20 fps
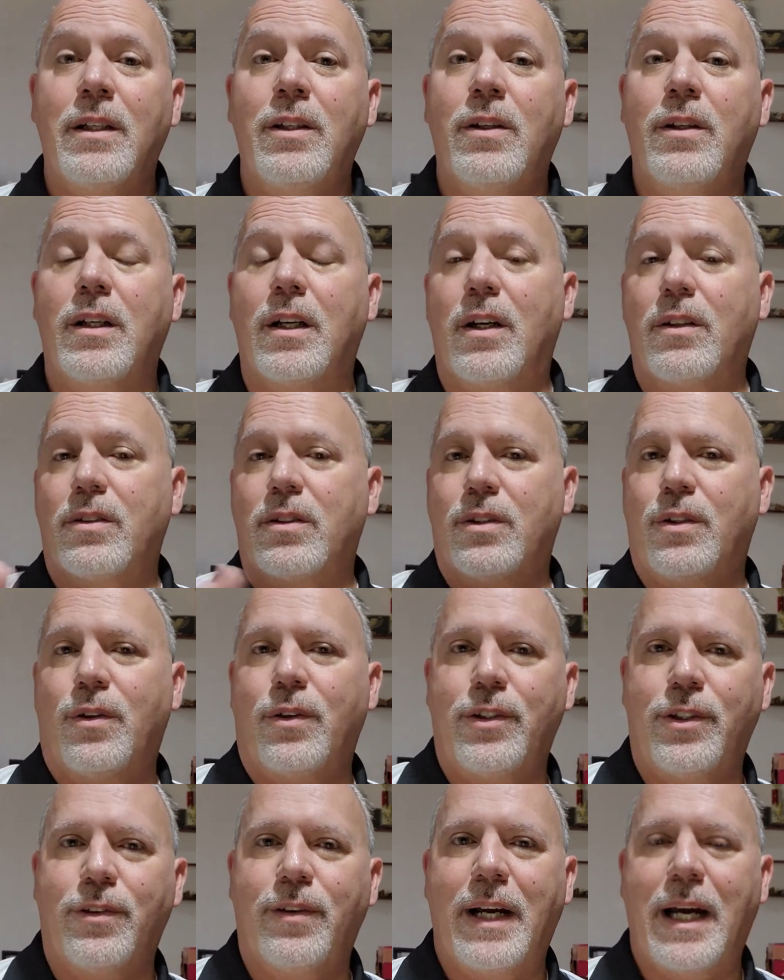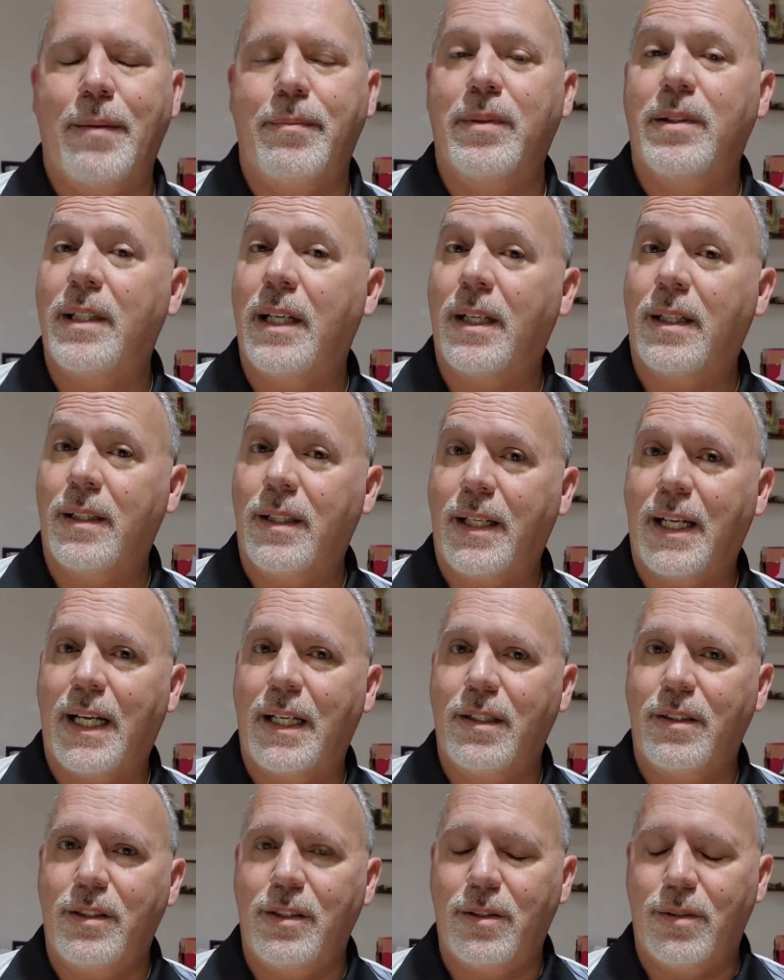You can also go in your app and take a look
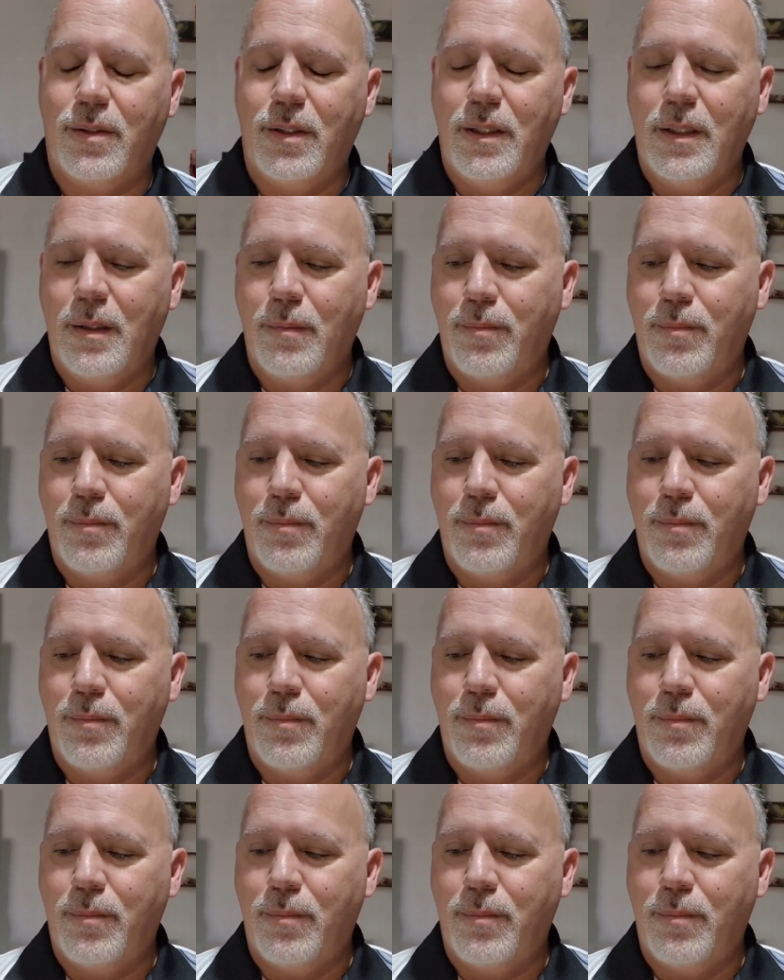at it too.